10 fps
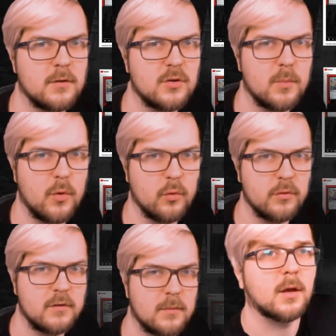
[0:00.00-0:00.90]
the
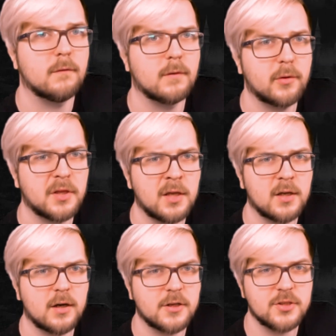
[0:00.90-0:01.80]
most. Evaluating
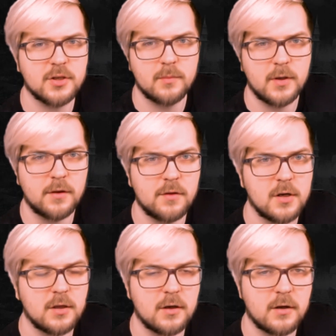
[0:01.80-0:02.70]
cards can be a tricky
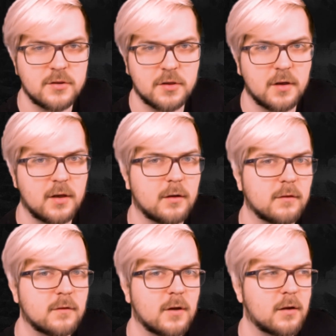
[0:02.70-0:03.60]
task, and
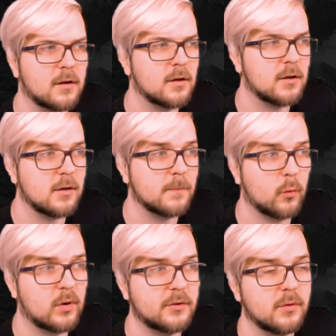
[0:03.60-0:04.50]
certainly
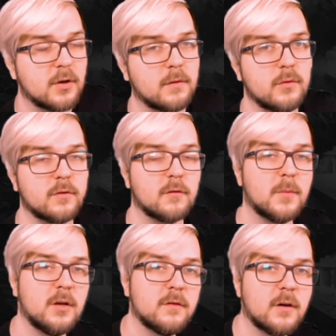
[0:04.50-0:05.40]
while doing reviews of many
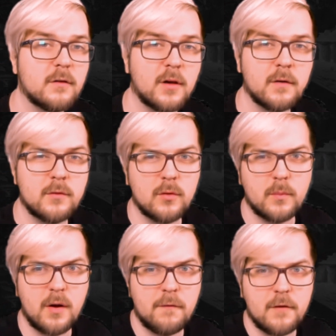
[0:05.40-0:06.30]
sets I have done my
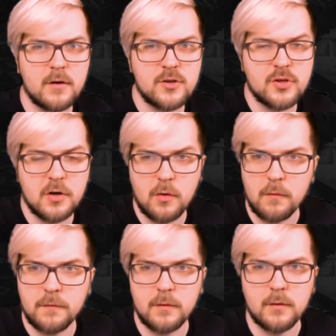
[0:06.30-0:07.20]
fair share of
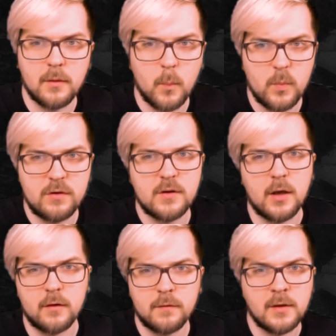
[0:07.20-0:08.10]

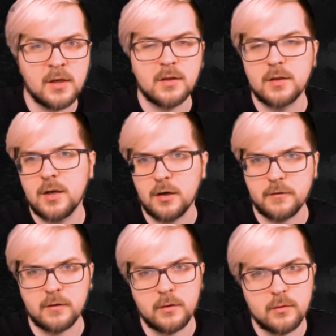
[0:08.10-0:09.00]
mistakes, thinking that cards are
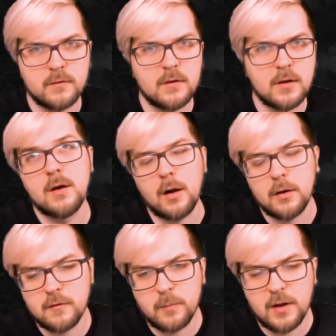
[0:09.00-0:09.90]
going to see a lot
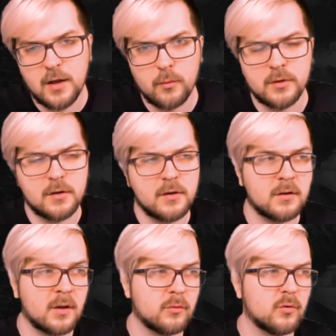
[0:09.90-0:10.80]
of play when they turned
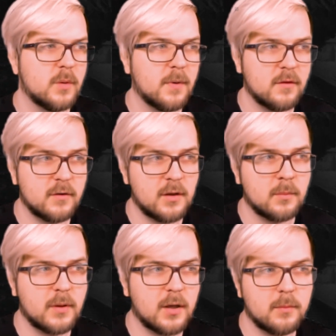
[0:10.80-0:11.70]
out to be basically
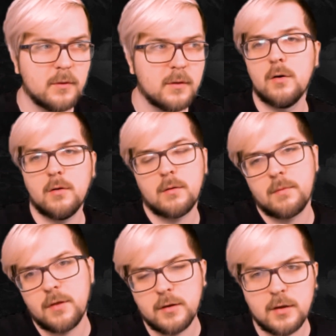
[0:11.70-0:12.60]
unplayable, or
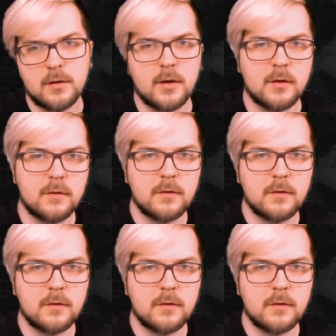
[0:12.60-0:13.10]
thinking that